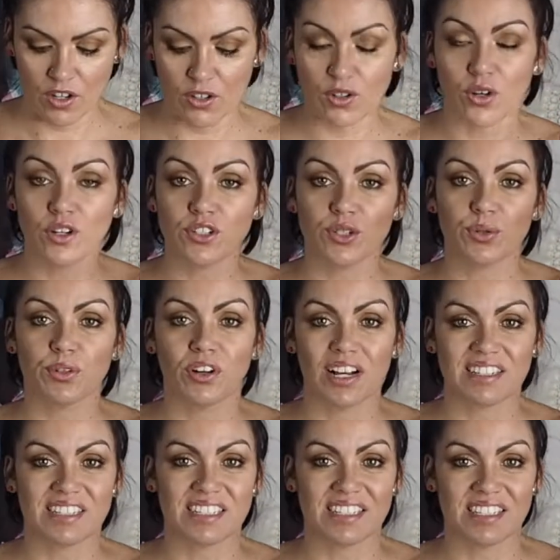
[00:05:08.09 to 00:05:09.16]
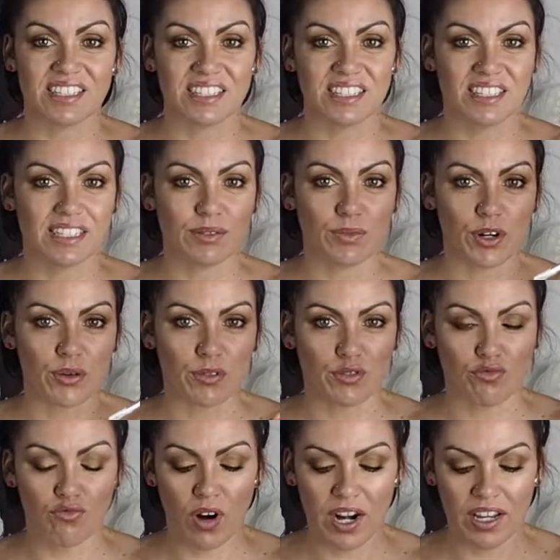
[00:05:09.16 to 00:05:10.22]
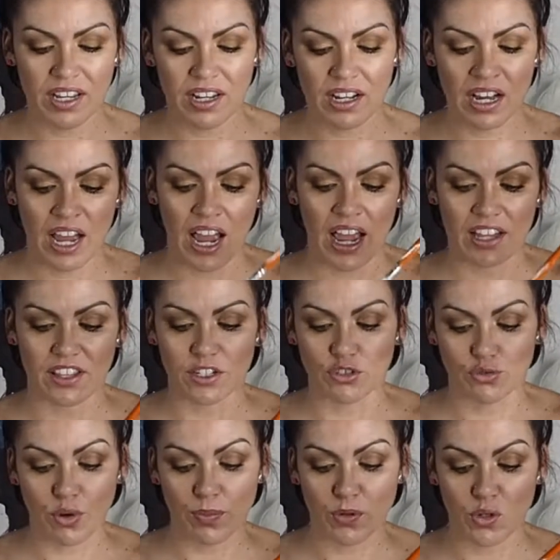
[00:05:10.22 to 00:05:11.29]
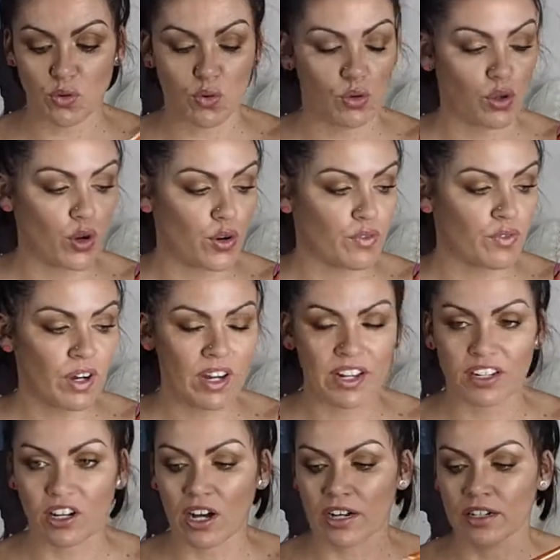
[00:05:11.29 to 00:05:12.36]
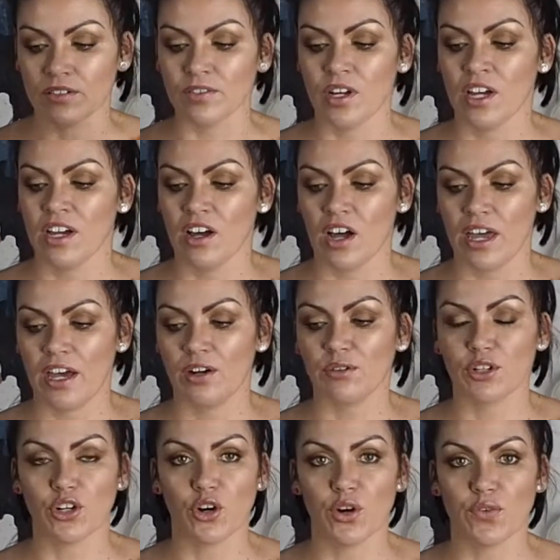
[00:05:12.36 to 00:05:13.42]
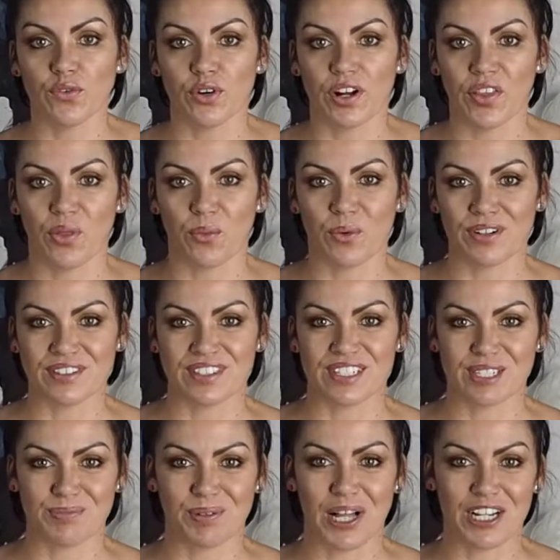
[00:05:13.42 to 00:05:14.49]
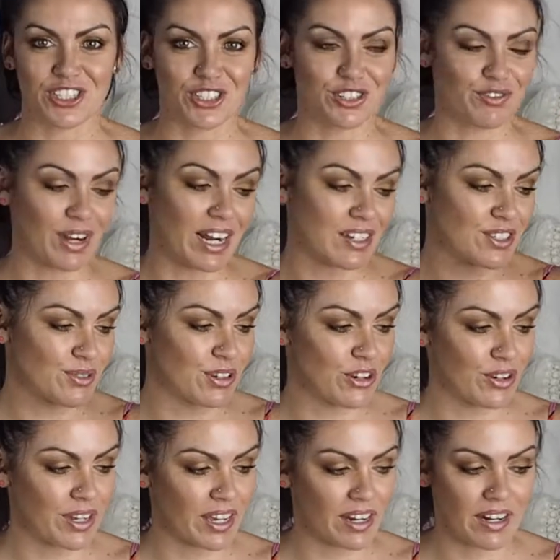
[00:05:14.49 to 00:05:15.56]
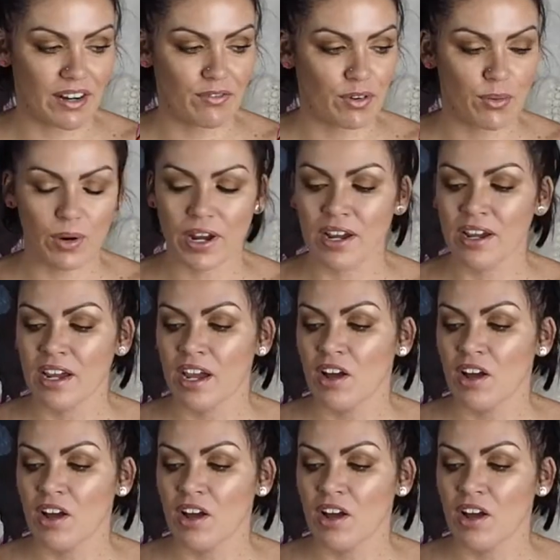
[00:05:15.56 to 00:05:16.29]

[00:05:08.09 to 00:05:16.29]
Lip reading: Got it to a nice consistency where it was runnier, and then dropped it all over and kind of held it over another one to splash it around so I don't get it everywhere.